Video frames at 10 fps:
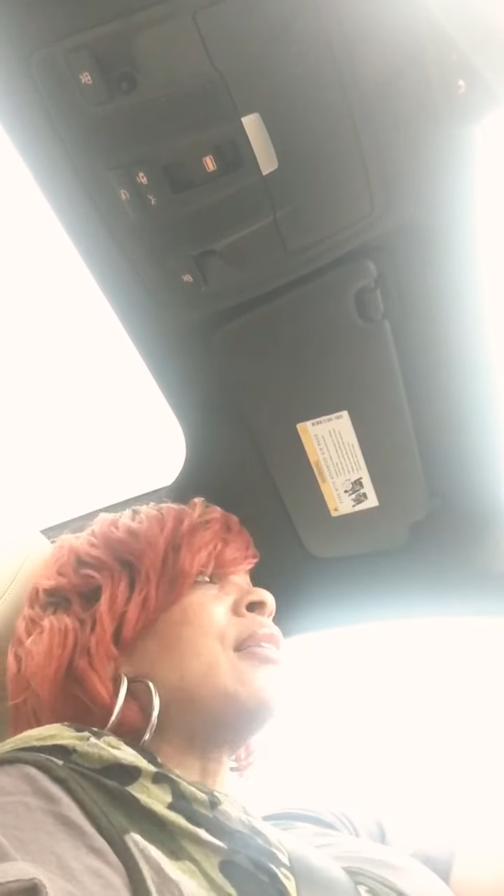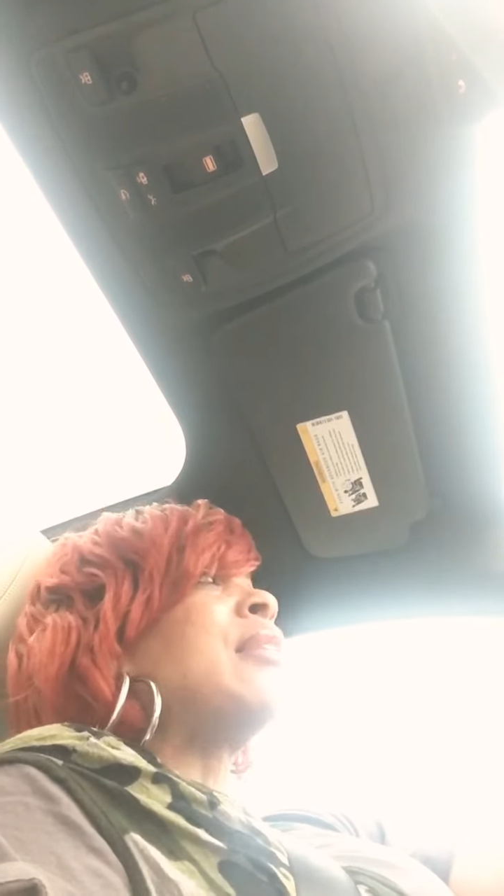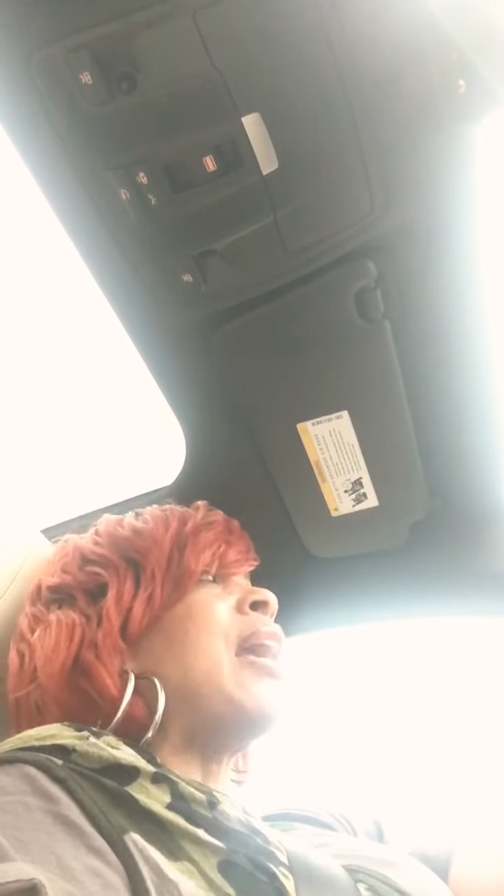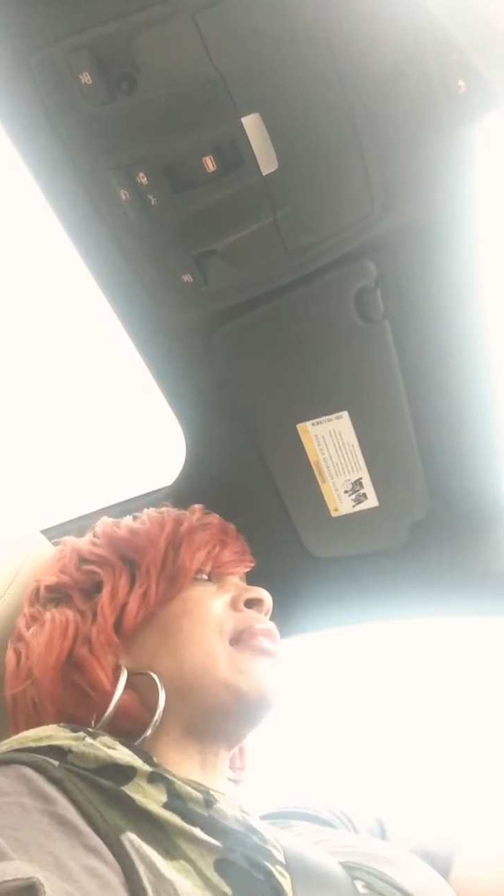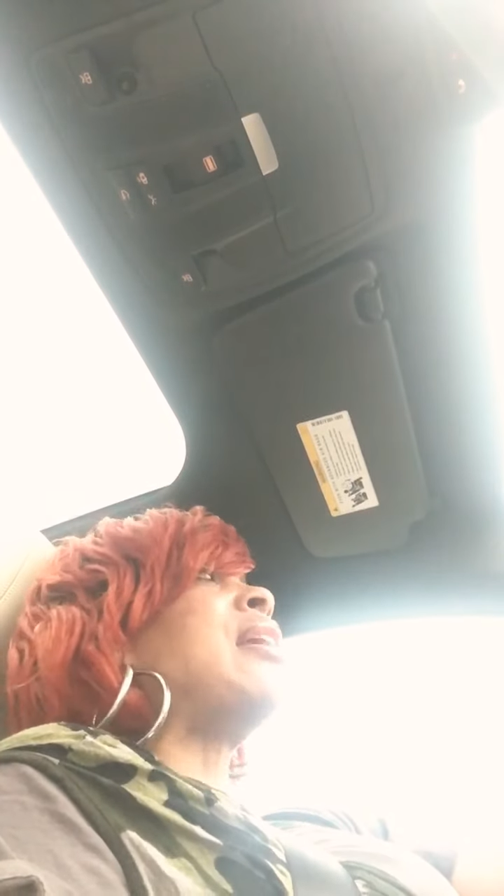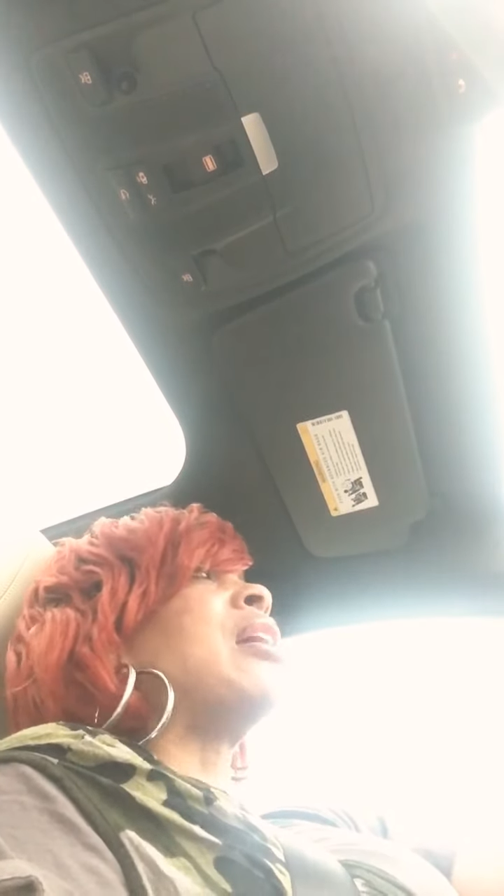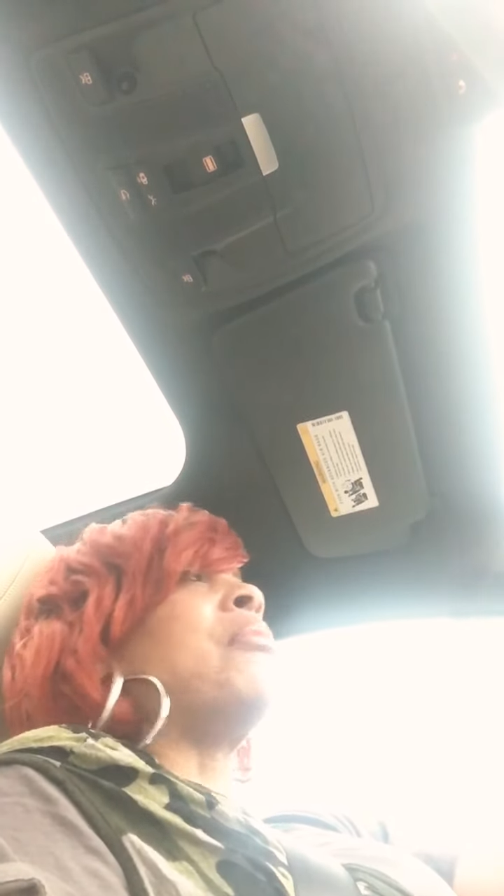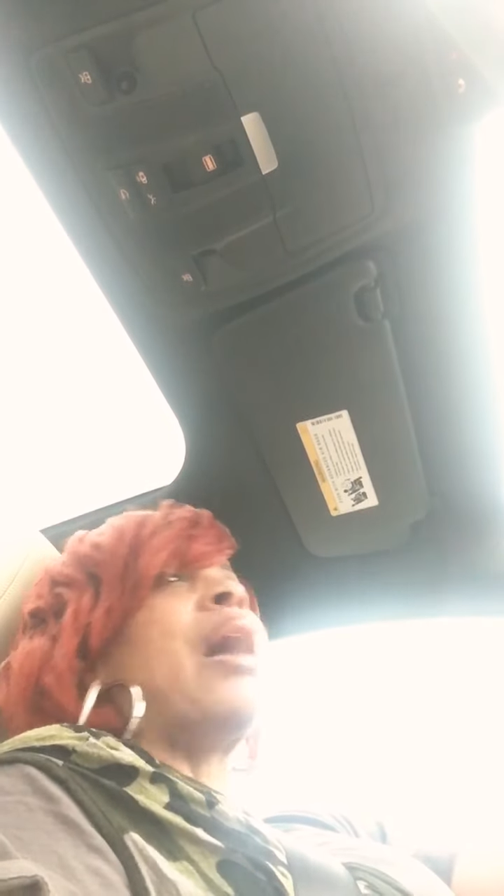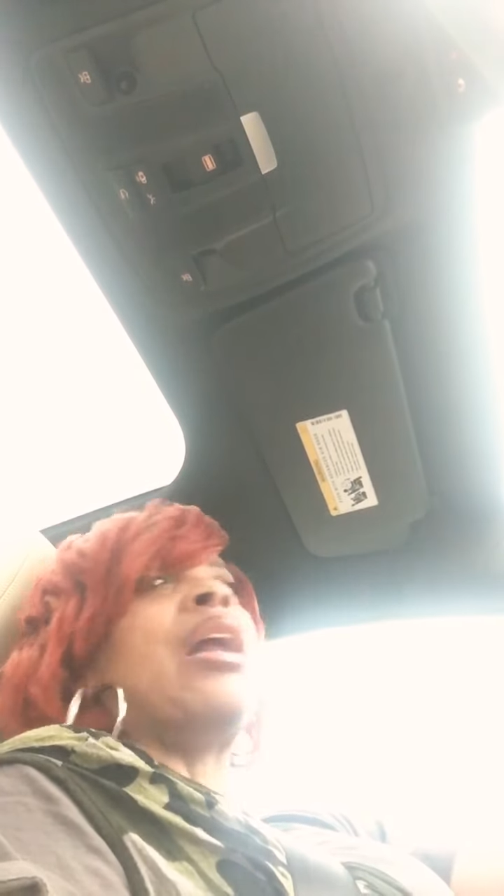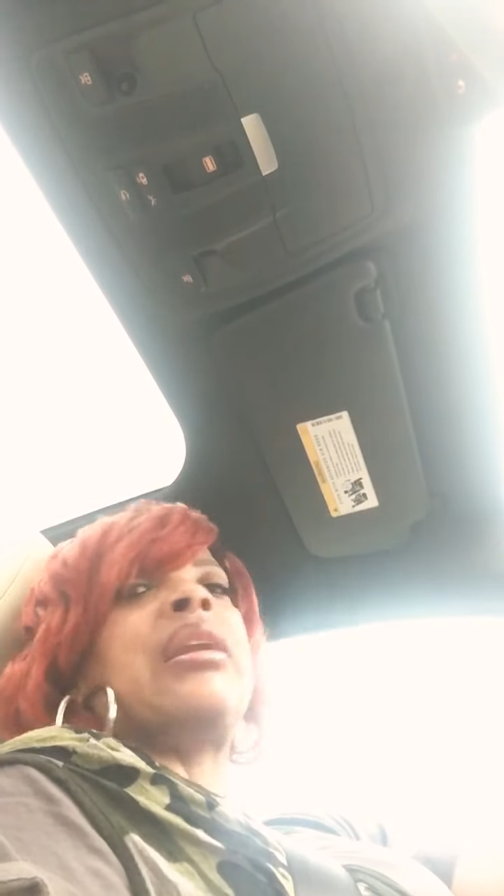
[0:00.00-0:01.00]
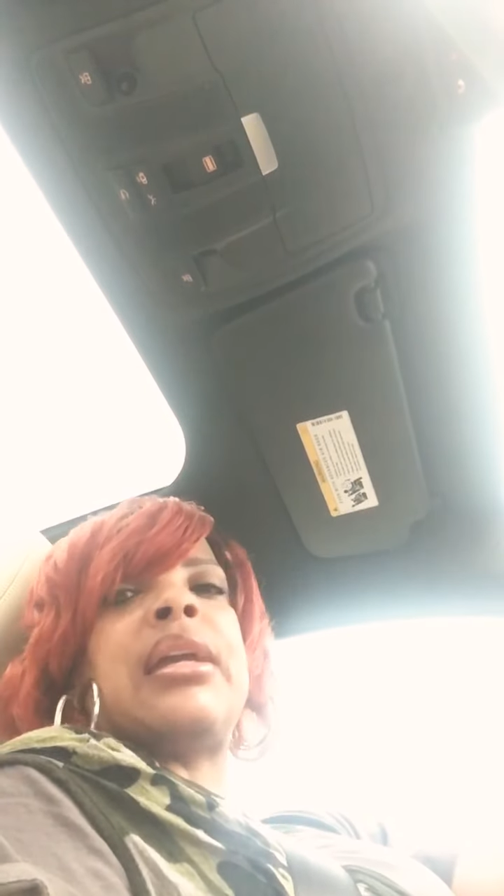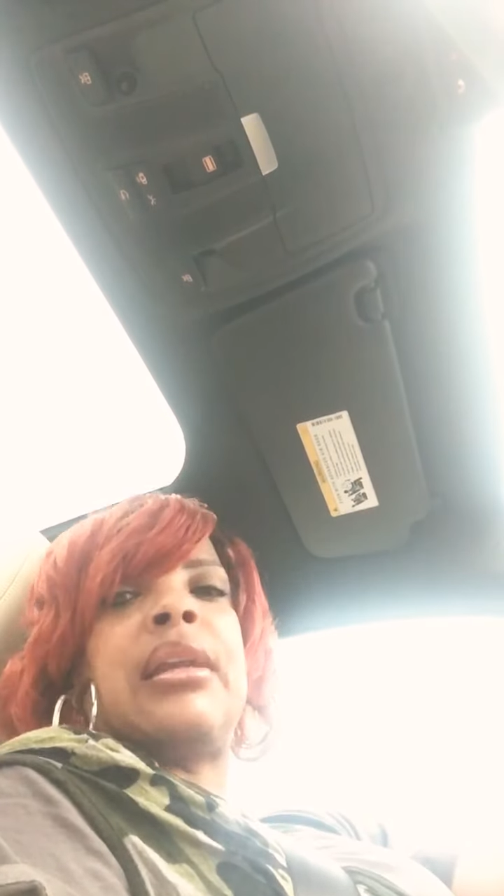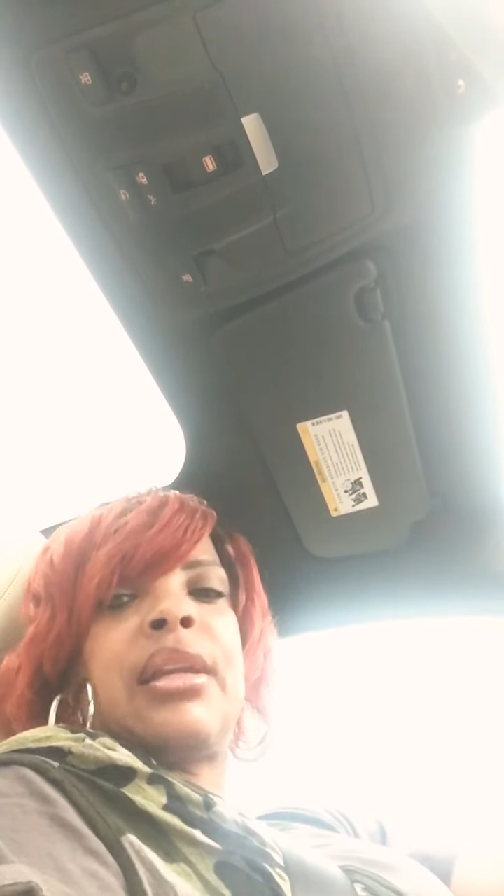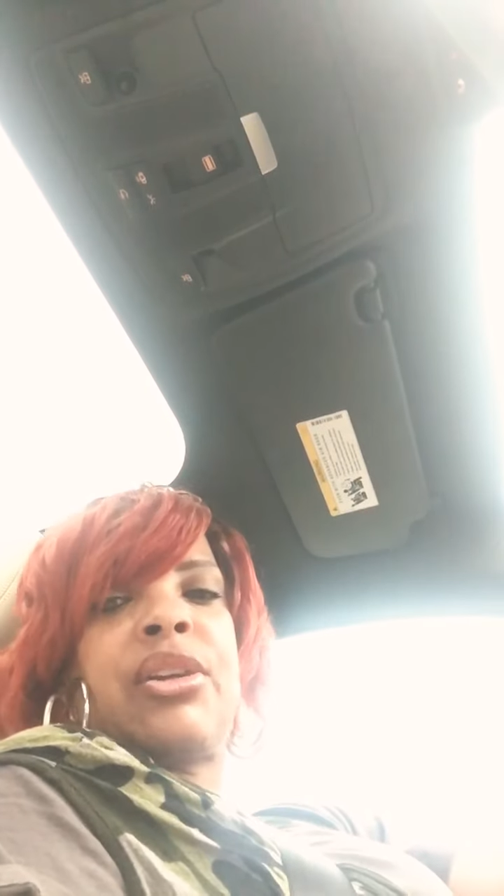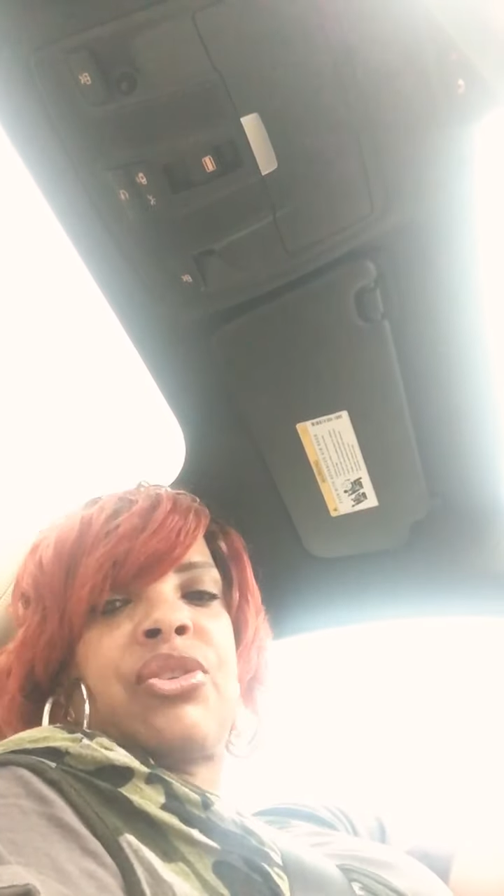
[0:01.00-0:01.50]
They ain't thinking about
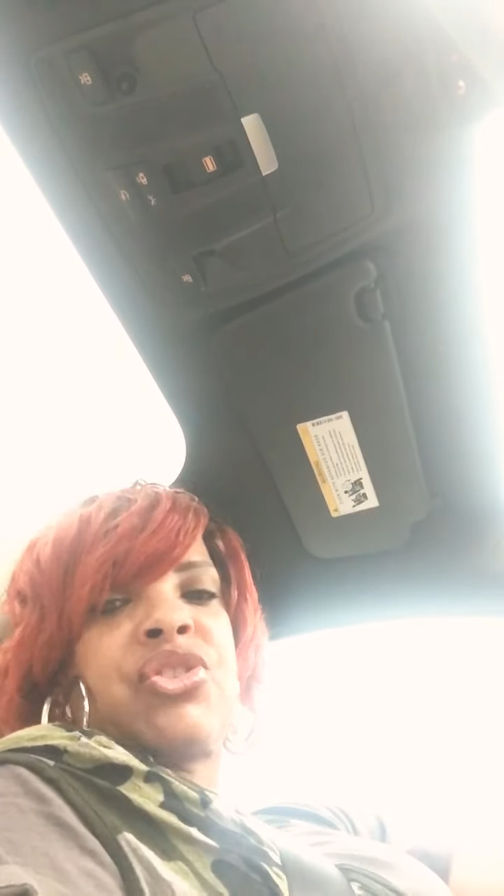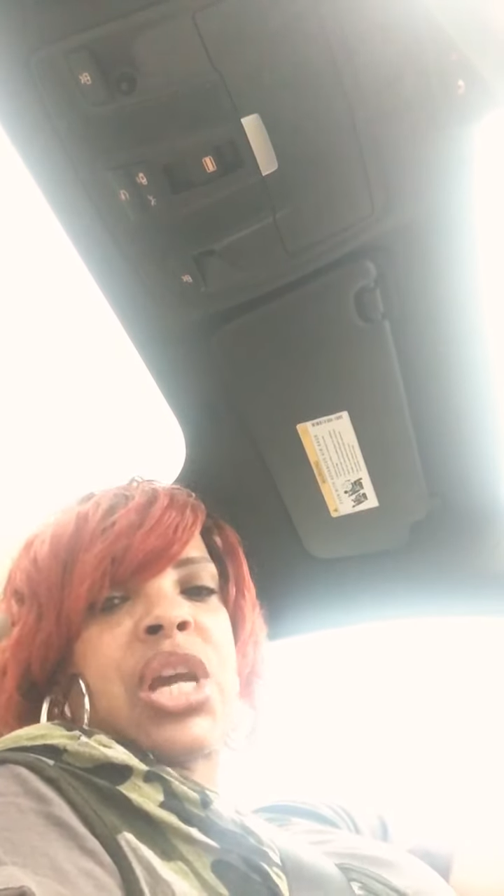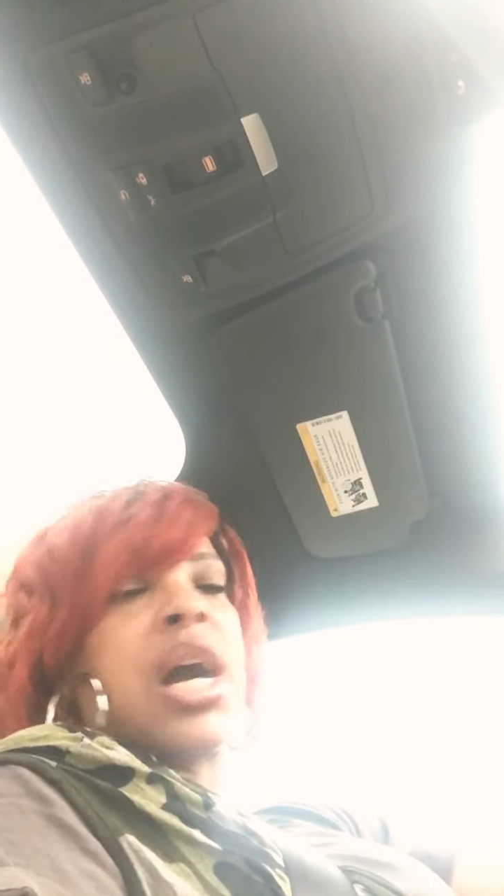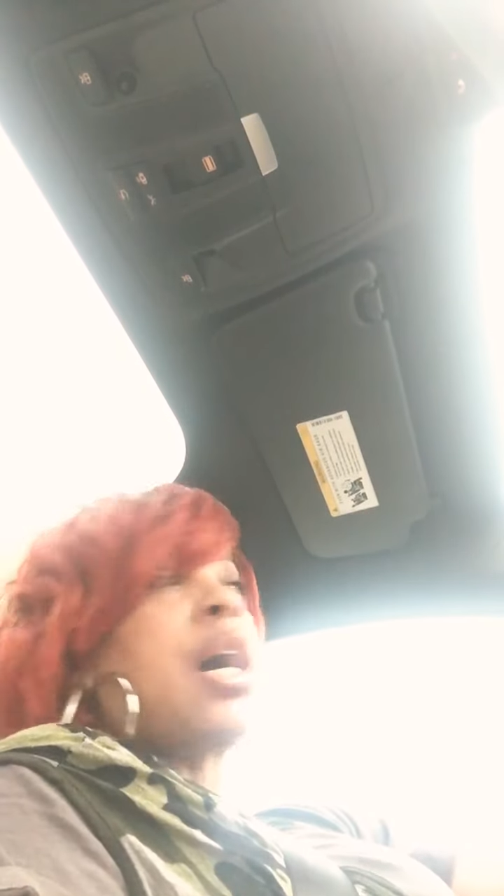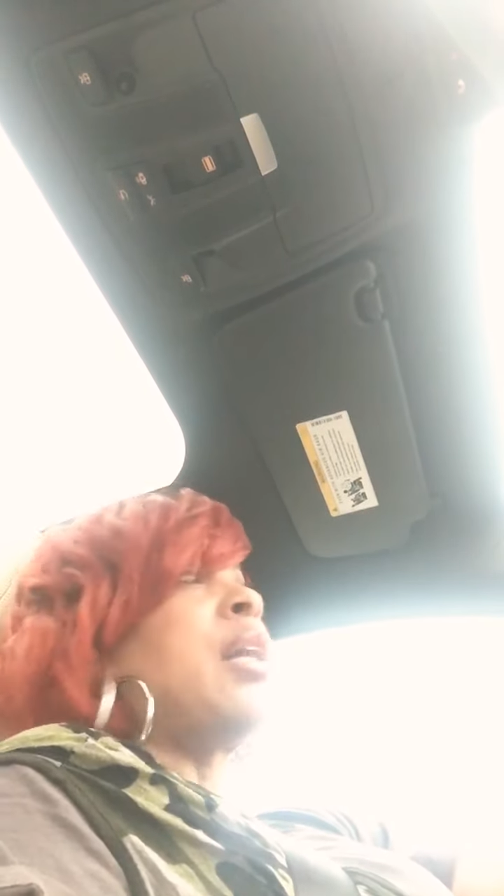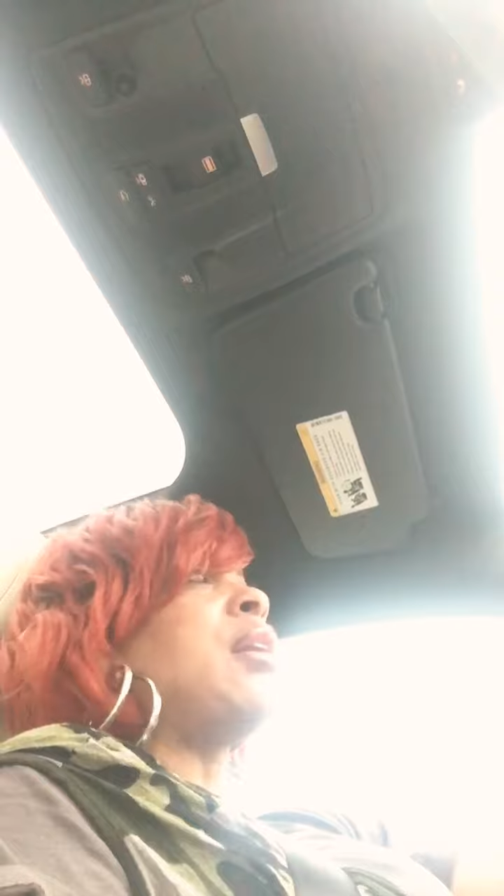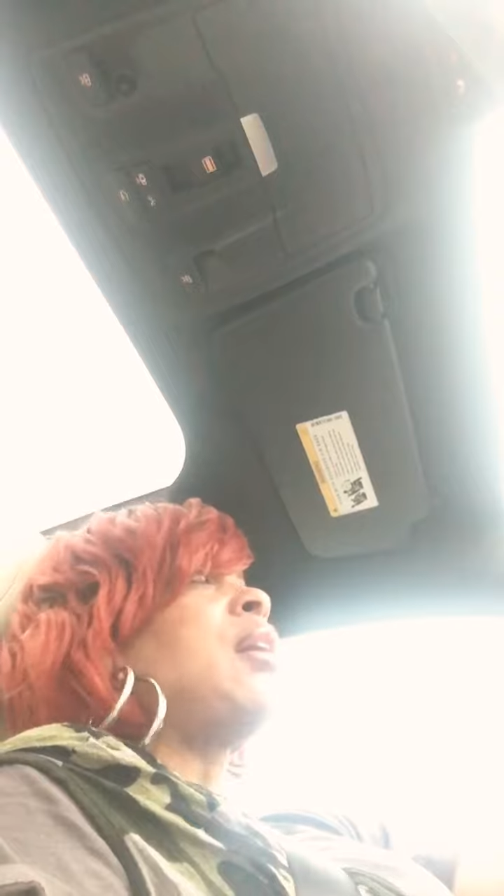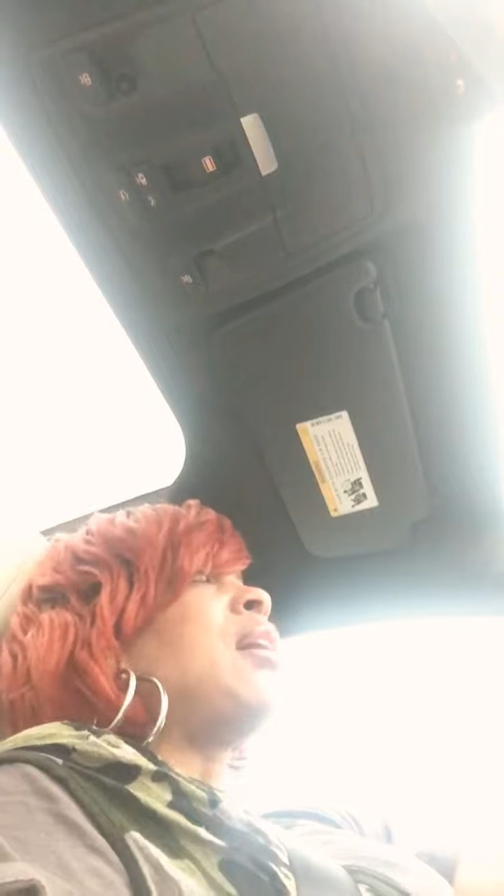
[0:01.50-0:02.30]
Lynn Littlejohn.